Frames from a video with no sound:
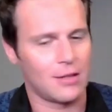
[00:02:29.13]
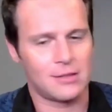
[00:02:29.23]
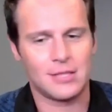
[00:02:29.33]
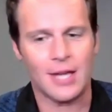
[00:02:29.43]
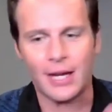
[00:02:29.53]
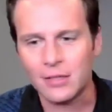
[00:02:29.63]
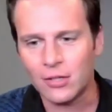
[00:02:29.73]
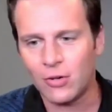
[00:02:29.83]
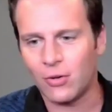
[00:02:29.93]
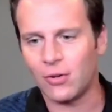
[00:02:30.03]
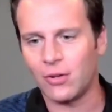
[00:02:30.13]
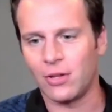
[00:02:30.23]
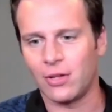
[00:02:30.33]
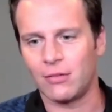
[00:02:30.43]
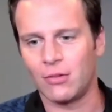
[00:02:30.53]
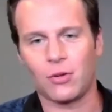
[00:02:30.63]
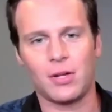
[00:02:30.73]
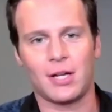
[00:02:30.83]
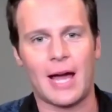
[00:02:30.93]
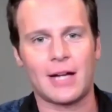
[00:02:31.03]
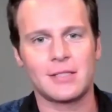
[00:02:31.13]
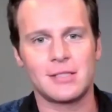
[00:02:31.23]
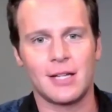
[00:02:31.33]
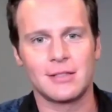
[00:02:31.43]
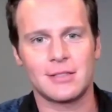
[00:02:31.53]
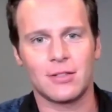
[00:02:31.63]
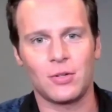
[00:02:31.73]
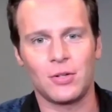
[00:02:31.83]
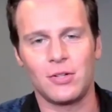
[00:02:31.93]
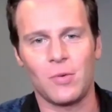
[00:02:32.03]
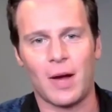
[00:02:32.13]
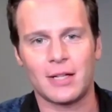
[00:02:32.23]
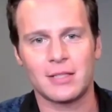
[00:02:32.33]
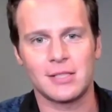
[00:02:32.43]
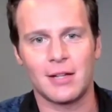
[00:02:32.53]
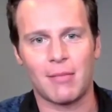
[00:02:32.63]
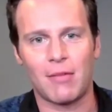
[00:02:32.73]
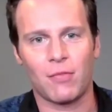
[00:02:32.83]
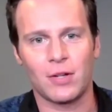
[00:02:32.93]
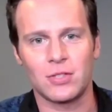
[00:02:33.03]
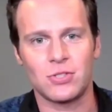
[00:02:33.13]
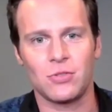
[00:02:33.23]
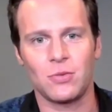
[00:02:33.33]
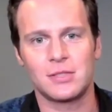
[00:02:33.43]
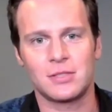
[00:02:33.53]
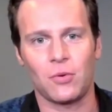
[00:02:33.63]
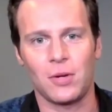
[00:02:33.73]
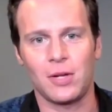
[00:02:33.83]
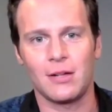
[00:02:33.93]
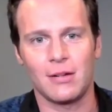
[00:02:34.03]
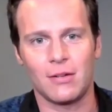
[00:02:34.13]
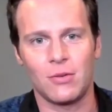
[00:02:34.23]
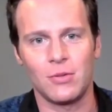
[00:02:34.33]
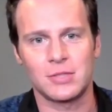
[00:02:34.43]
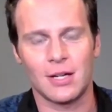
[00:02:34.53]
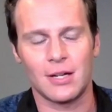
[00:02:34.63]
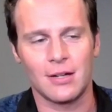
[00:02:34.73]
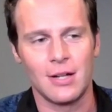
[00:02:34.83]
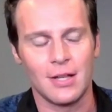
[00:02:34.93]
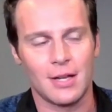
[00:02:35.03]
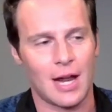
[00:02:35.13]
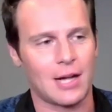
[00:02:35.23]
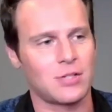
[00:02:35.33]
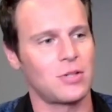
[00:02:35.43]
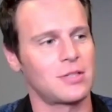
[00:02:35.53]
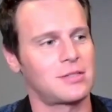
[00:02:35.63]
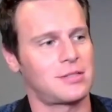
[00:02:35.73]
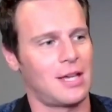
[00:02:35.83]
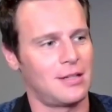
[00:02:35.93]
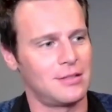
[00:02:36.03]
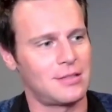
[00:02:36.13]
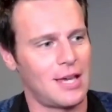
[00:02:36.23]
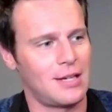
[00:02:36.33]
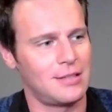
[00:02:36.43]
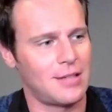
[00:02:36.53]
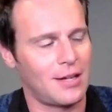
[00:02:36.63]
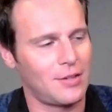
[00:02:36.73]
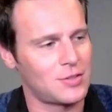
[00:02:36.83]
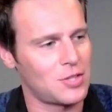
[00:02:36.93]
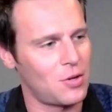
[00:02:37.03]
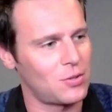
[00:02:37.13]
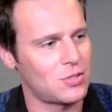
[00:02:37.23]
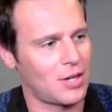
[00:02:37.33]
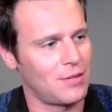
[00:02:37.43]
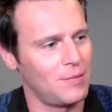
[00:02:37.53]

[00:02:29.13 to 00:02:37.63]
technical learning an accent, learning a new accent. My friend Cherise Green, who's an actress and a dialect coach, I